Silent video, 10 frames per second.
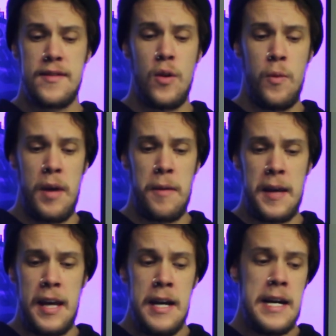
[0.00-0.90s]
So
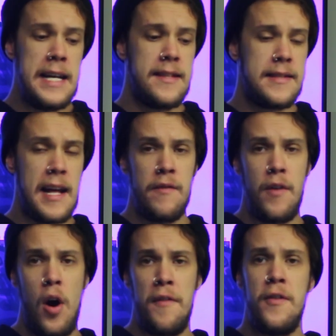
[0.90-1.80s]
maybe instead of
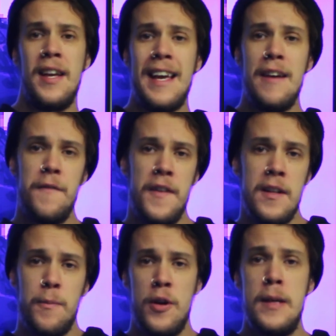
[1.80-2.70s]
offering
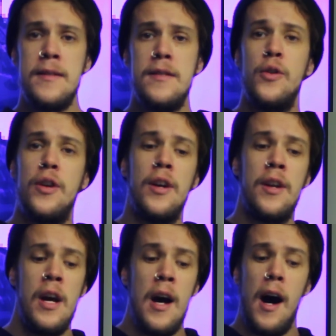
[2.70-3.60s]
infinite prints, you
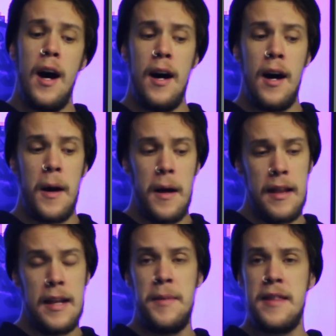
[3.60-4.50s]
could
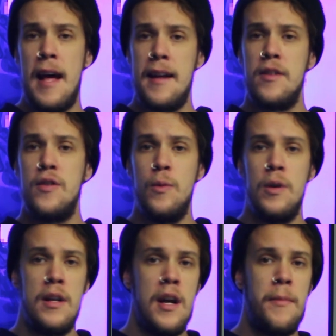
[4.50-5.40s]
limit that
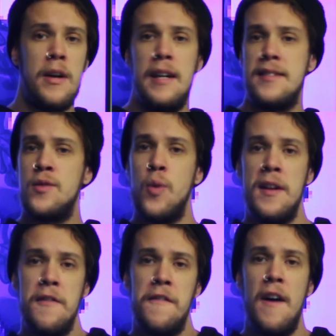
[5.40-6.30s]
to a number as
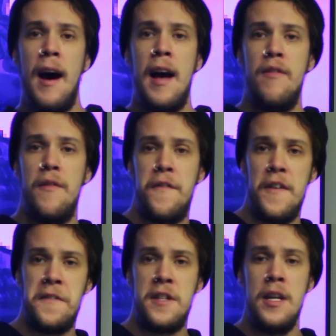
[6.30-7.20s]
25 or
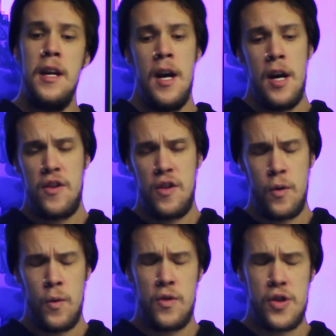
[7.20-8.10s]
50
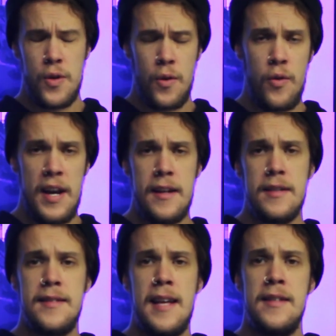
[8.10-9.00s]
to create
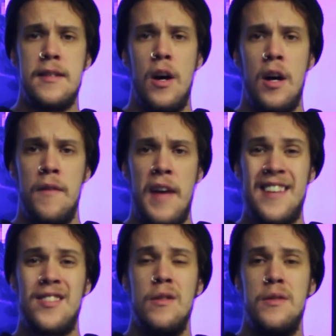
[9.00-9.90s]
a sense of
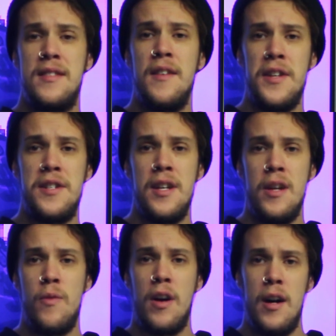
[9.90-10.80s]

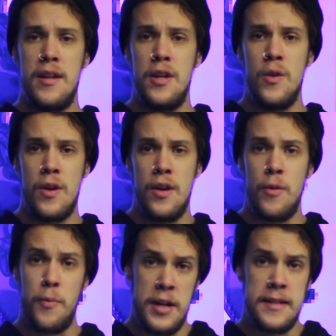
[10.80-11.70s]
exclusivity regarding
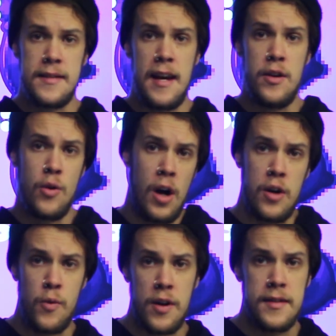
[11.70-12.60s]
your prints and your
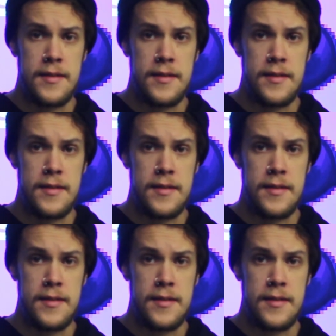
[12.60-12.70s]
artwork